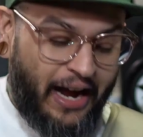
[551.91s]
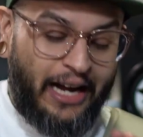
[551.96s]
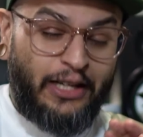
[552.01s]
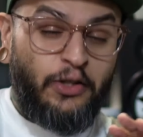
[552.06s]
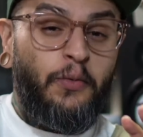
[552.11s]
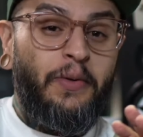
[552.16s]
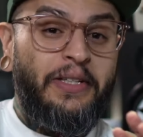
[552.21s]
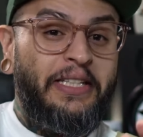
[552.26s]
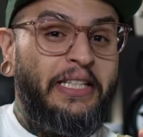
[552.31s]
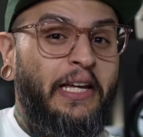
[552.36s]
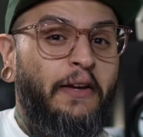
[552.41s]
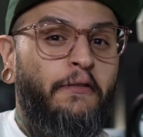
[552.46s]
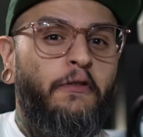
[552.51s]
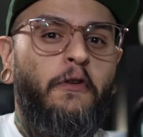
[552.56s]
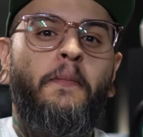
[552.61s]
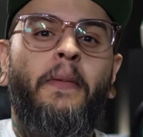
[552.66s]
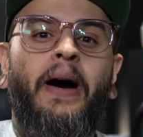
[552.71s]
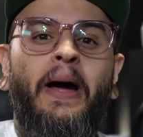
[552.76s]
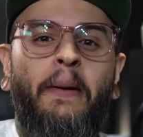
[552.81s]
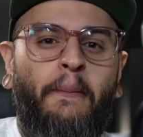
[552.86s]
I don't want to give
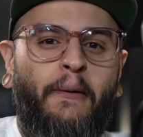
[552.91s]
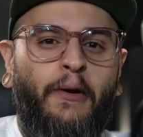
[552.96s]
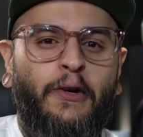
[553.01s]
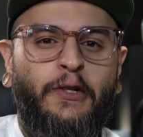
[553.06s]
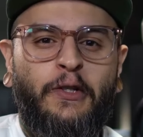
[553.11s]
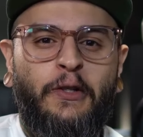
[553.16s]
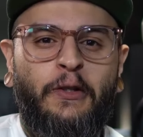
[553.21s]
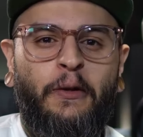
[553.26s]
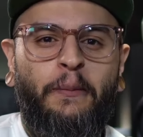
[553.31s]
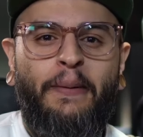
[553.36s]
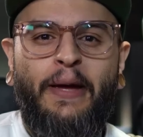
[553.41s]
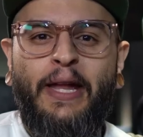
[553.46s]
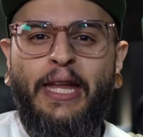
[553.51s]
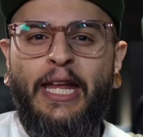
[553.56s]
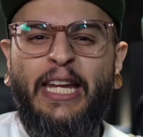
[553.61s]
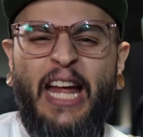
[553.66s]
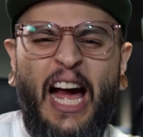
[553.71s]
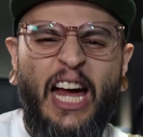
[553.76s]
you my personal opinion.